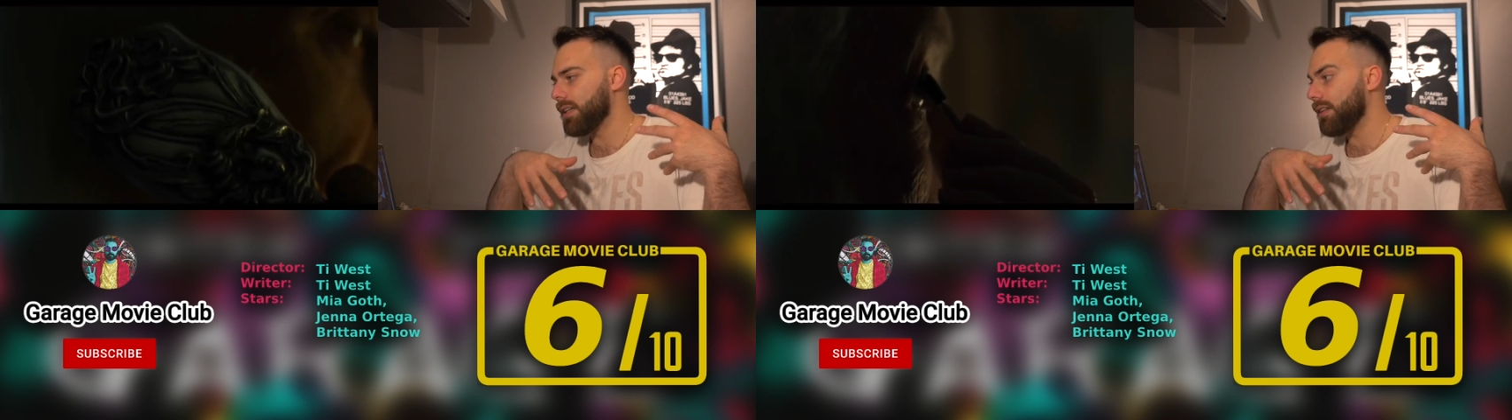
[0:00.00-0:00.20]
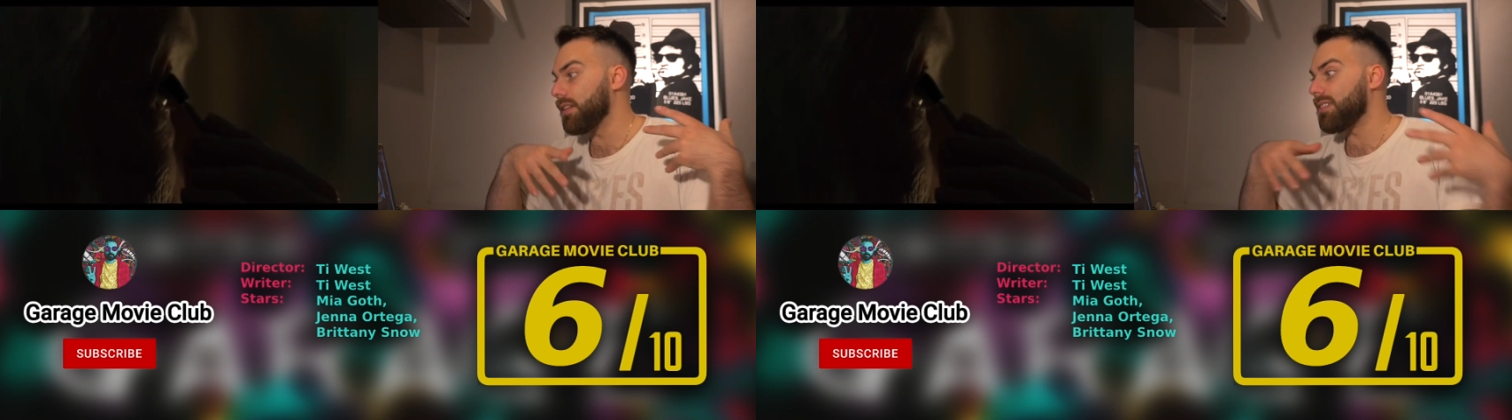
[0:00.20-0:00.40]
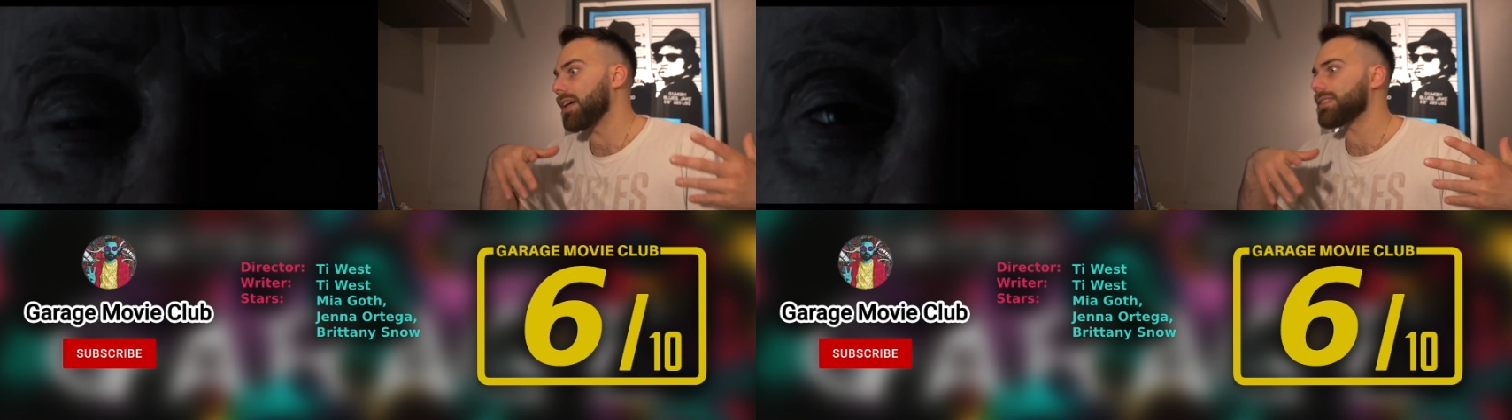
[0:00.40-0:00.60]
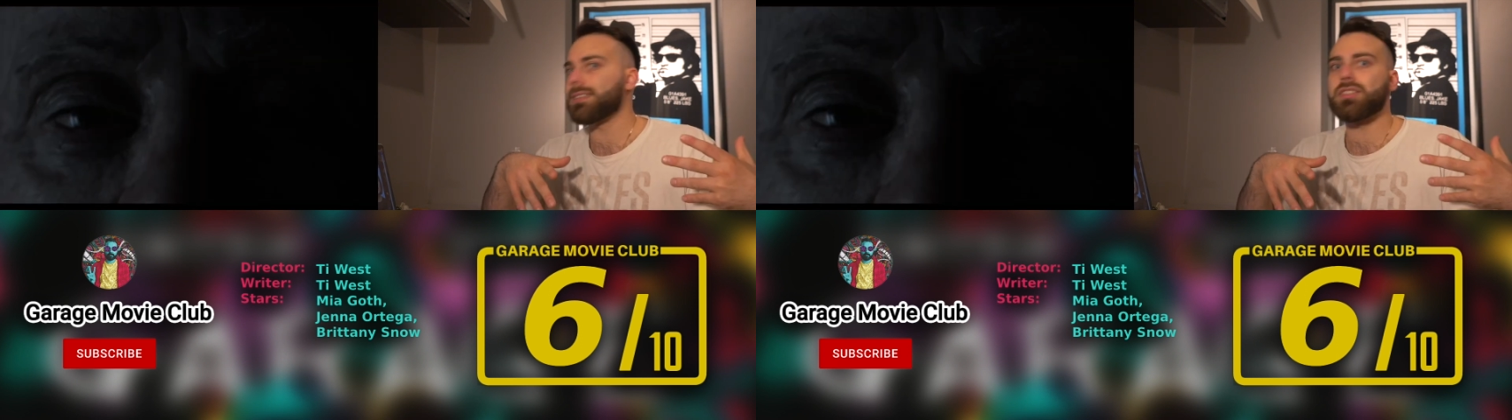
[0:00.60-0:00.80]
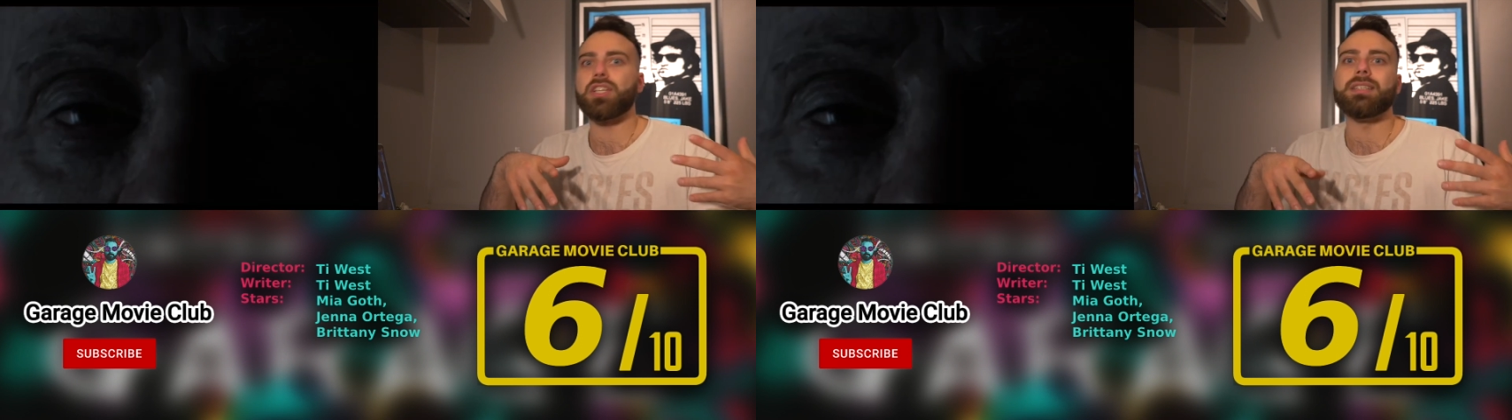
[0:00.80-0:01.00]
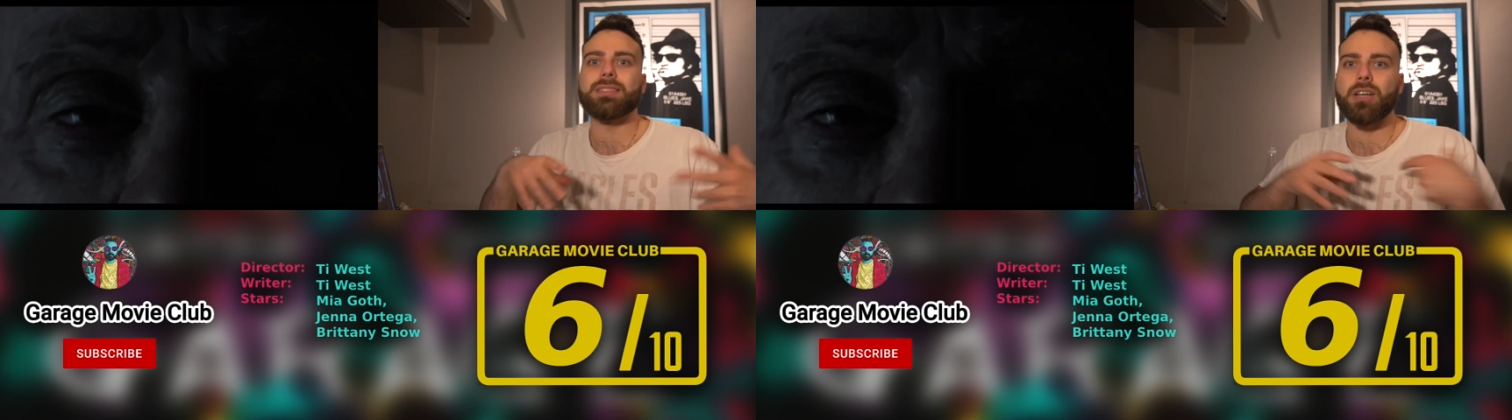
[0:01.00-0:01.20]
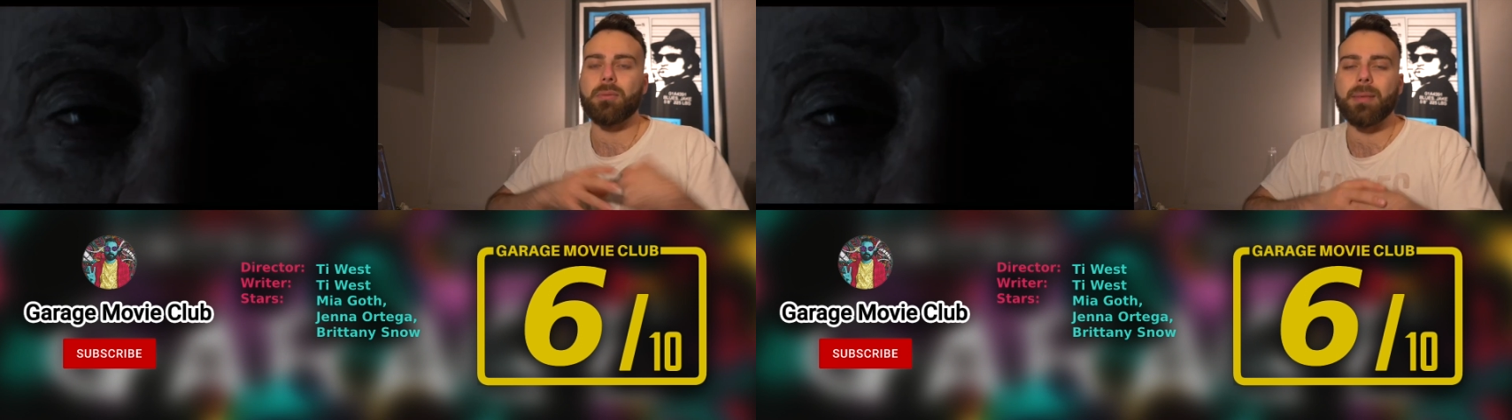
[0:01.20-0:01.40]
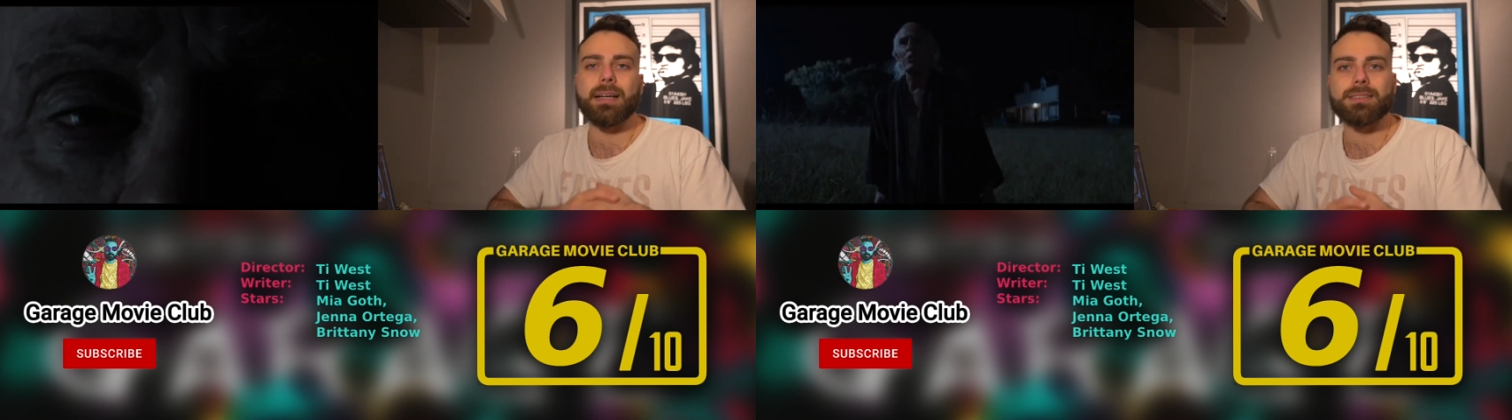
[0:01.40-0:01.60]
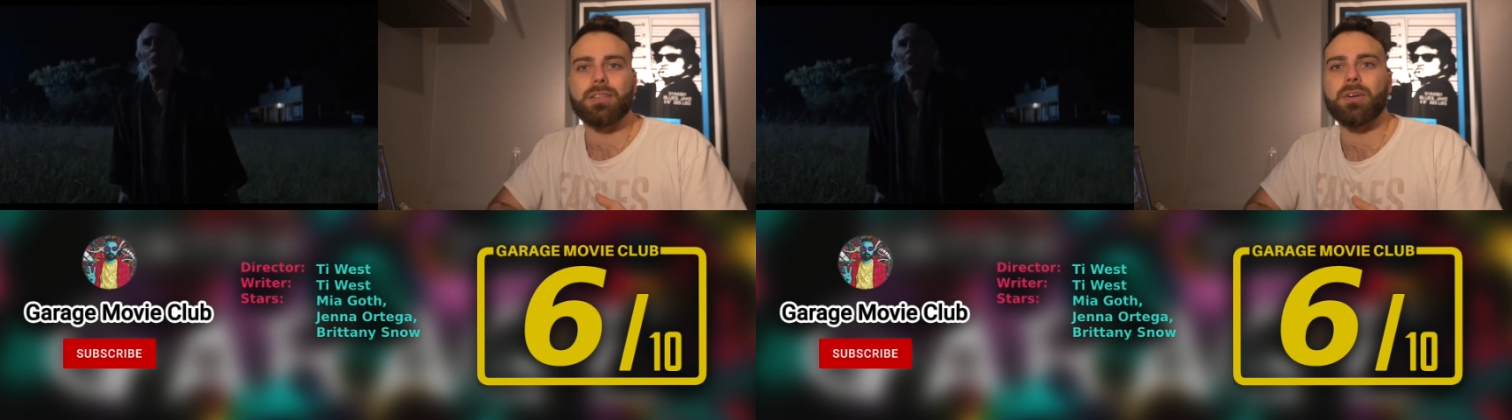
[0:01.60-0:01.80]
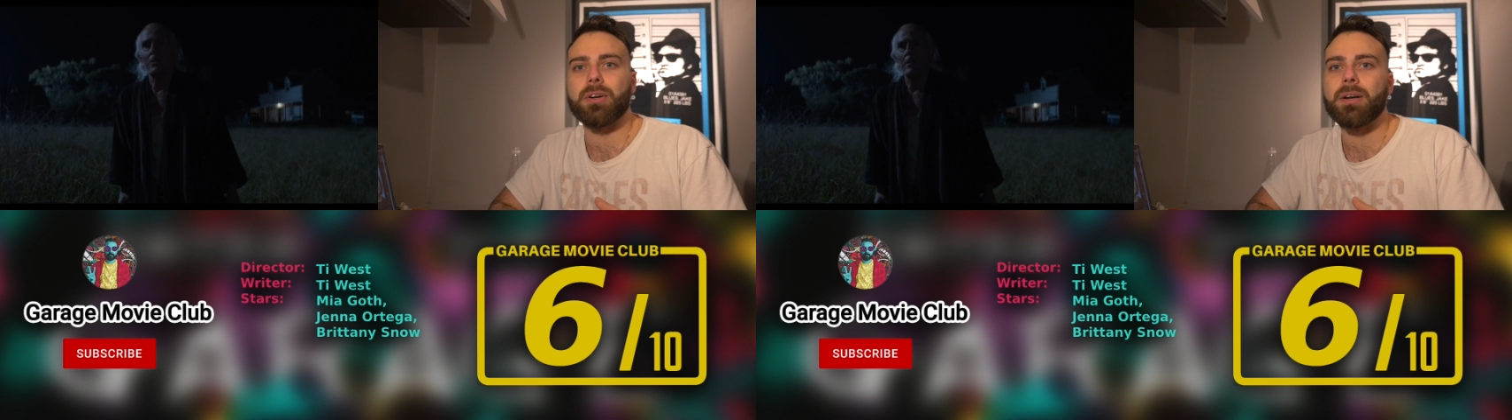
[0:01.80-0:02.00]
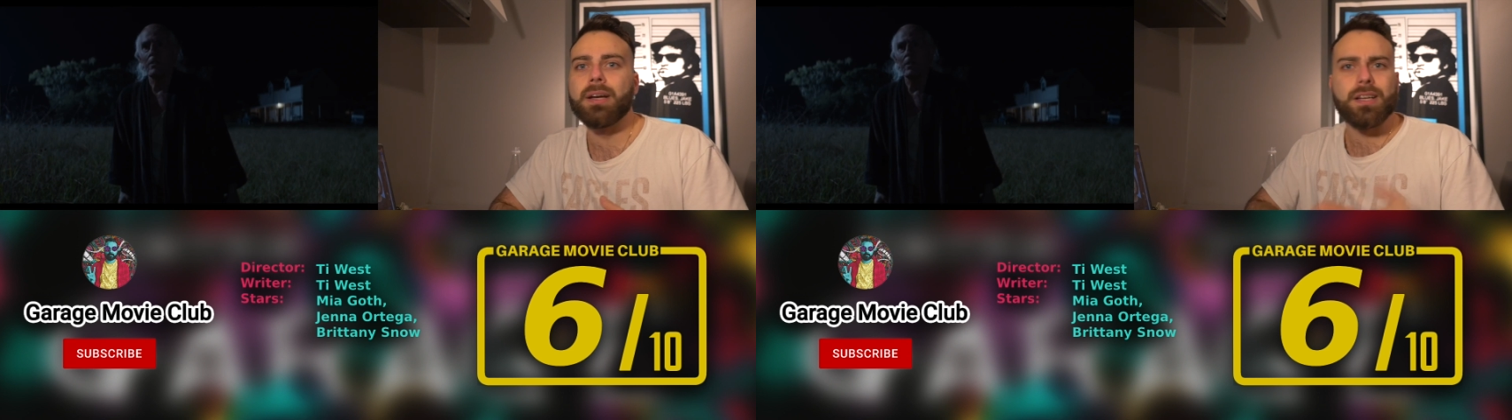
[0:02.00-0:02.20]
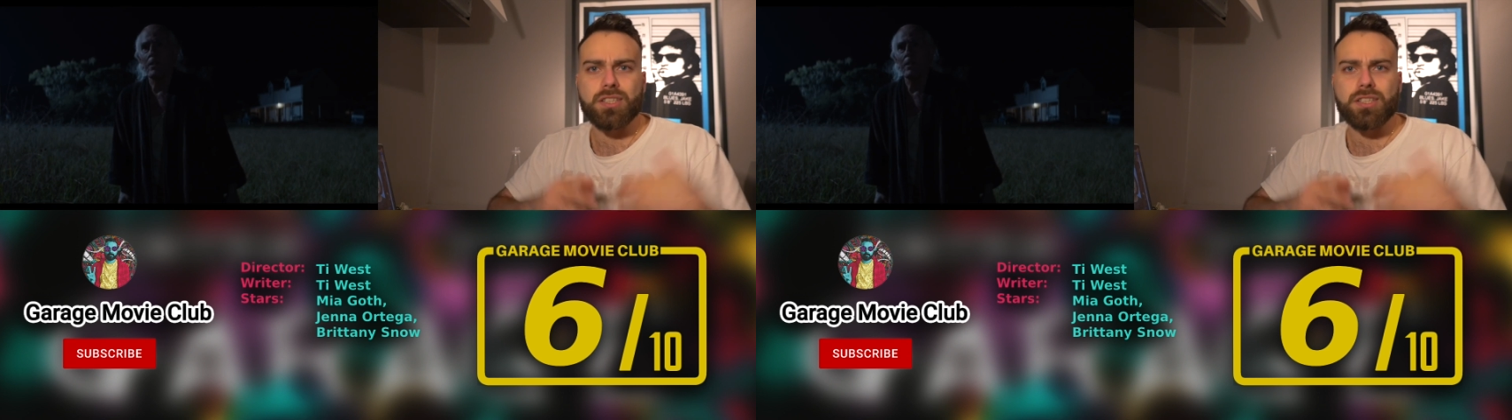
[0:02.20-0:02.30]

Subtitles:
the Texas Chainsaw Massacre.